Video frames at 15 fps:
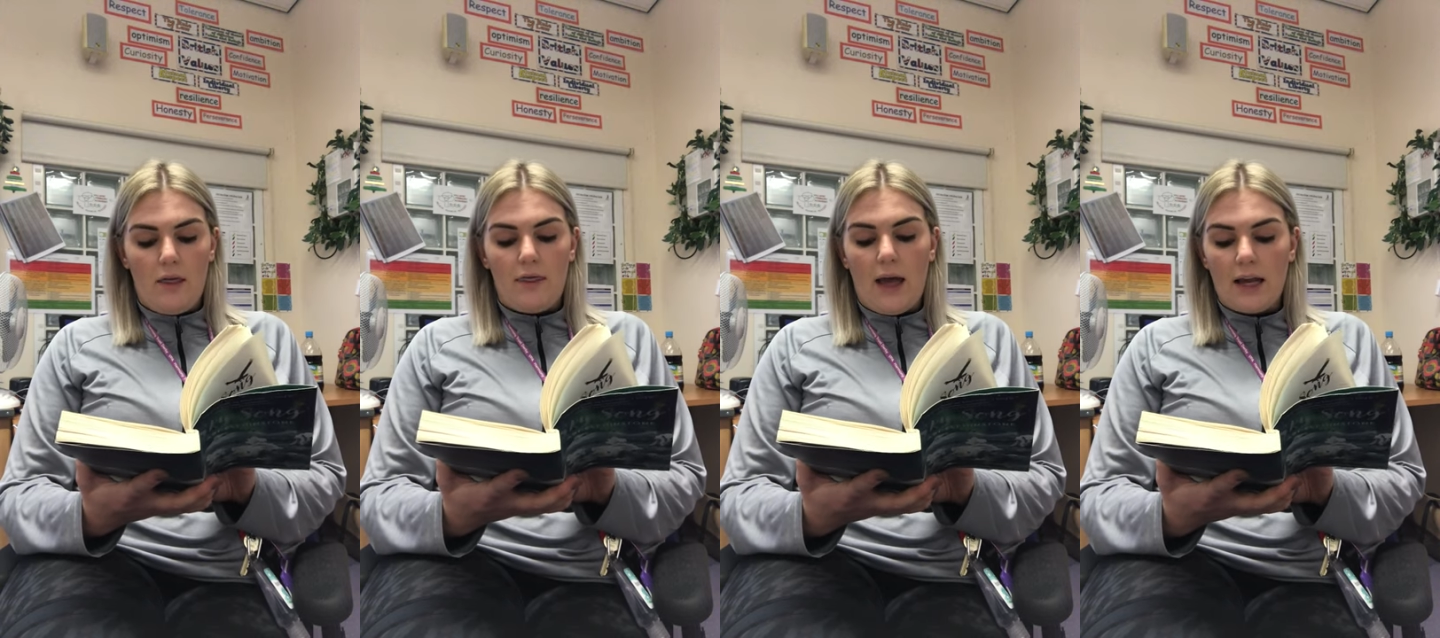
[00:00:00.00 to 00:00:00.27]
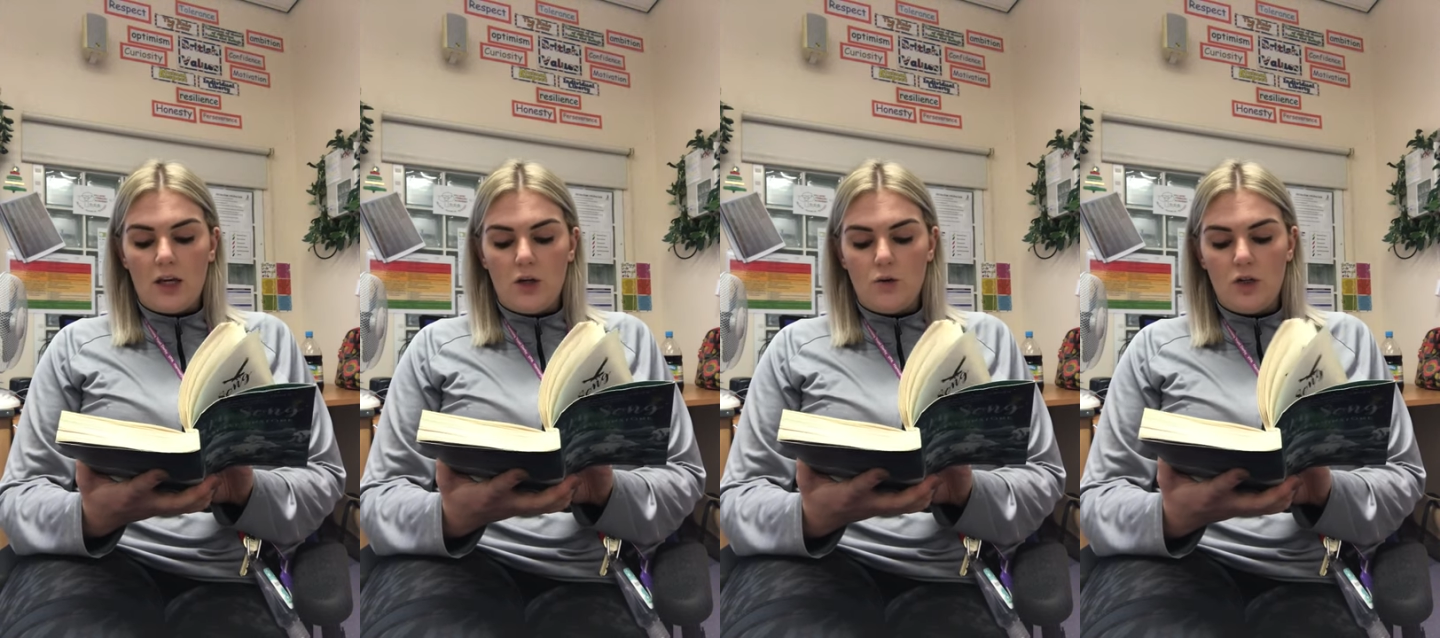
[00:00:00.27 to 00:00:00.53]

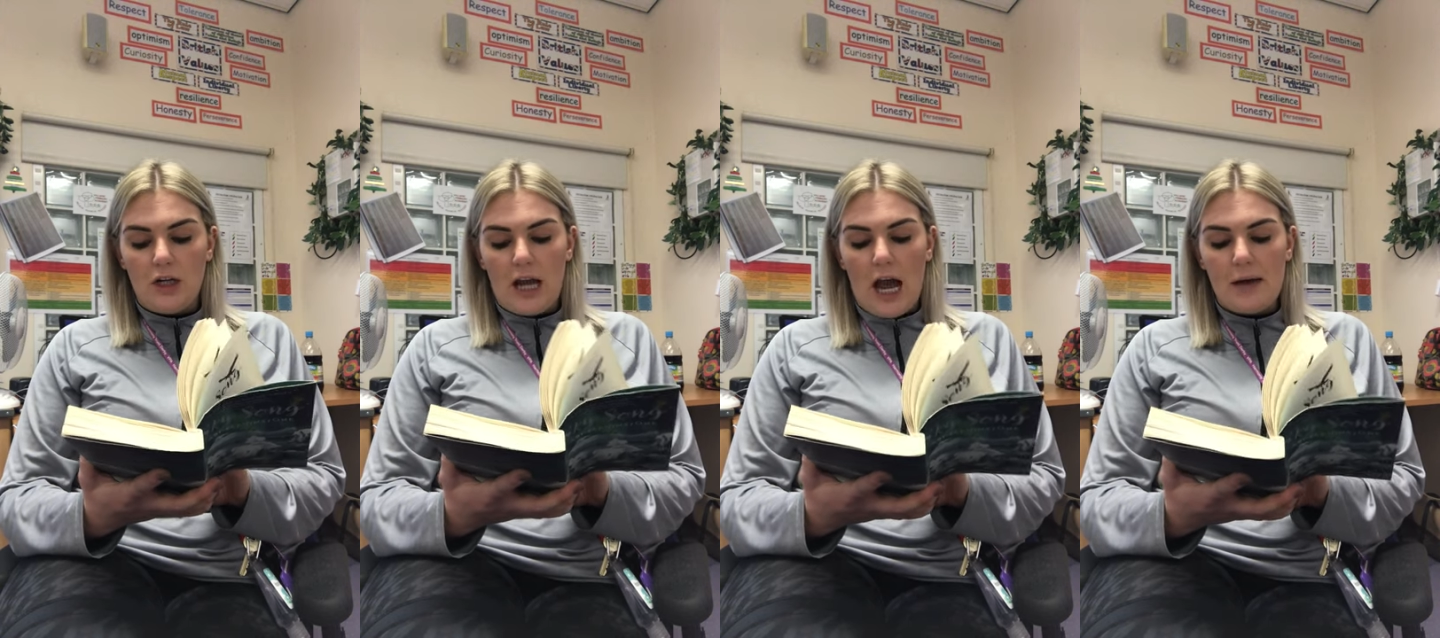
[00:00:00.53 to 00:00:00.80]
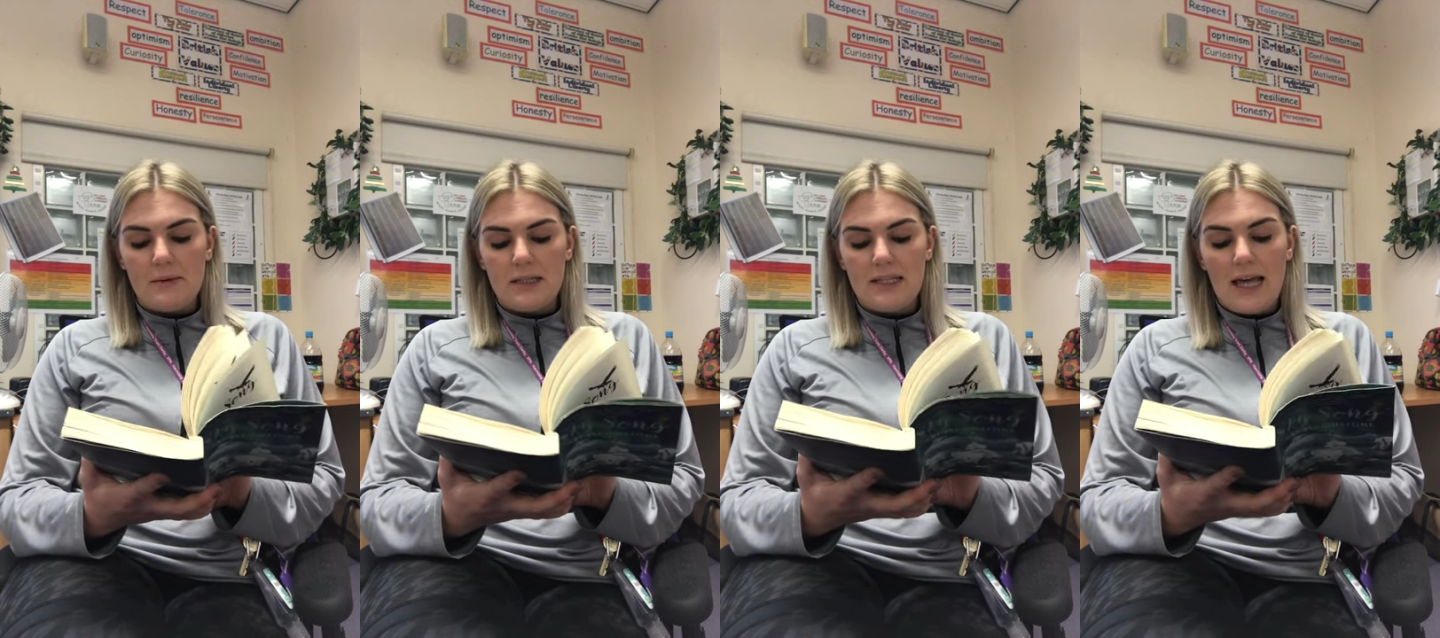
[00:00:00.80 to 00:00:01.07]
Thank you, she
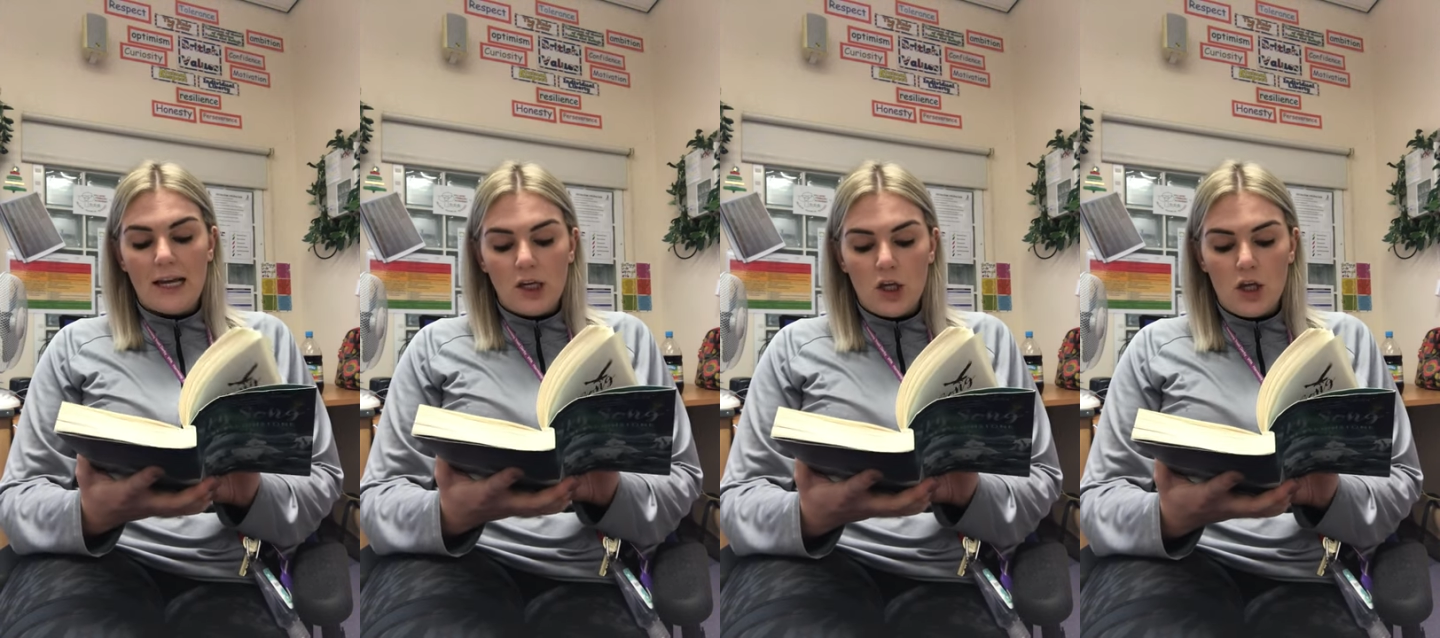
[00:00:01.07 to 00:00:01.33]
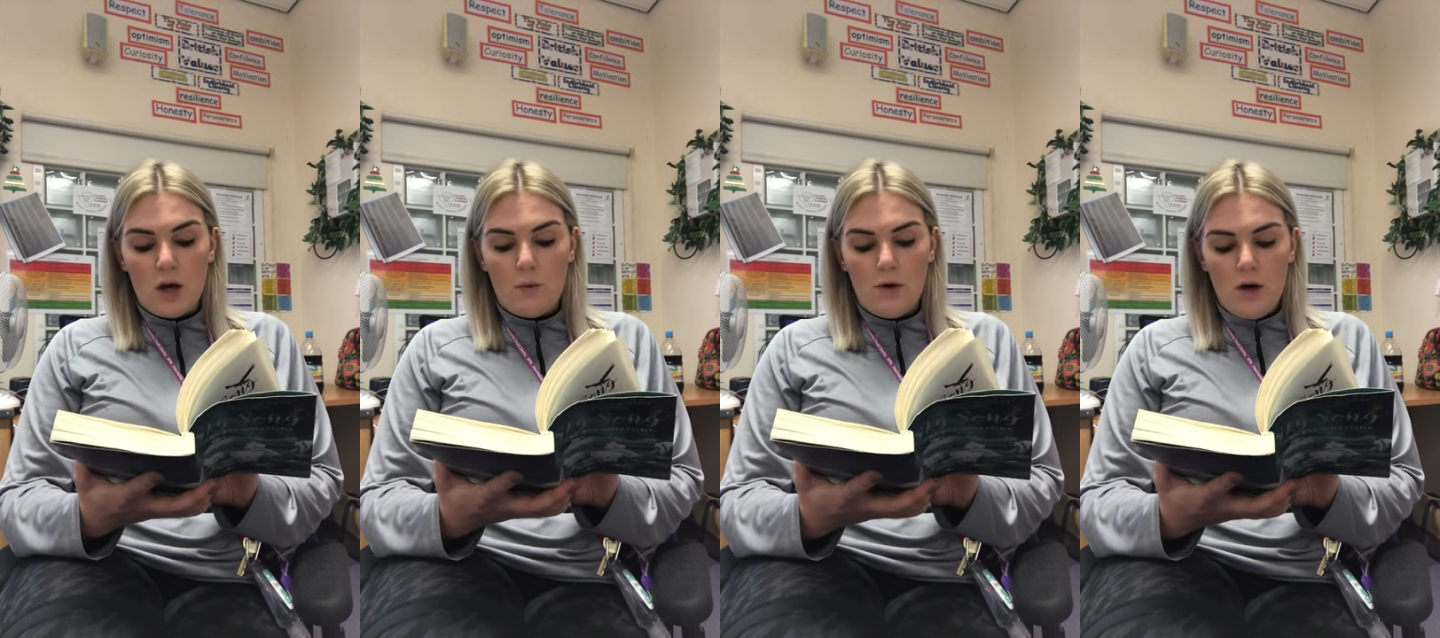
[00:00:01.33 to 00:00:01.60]
gasped.
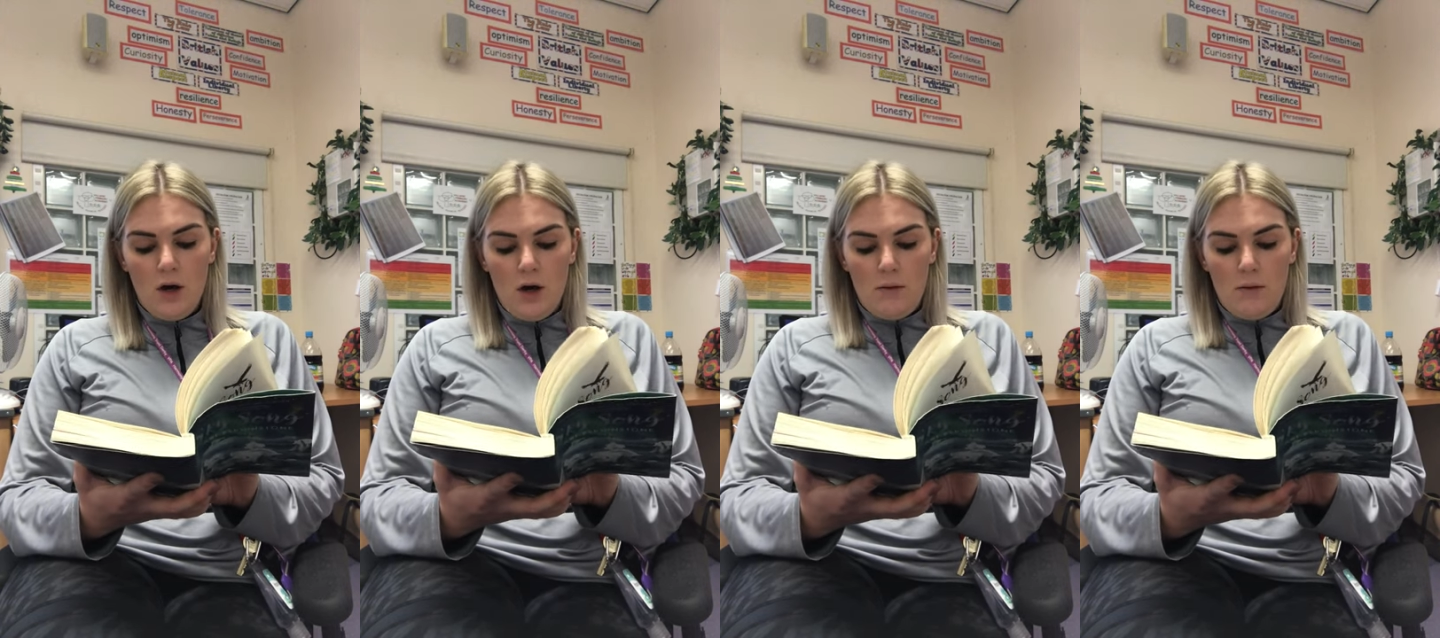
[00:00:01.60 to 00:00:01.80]
Thank you.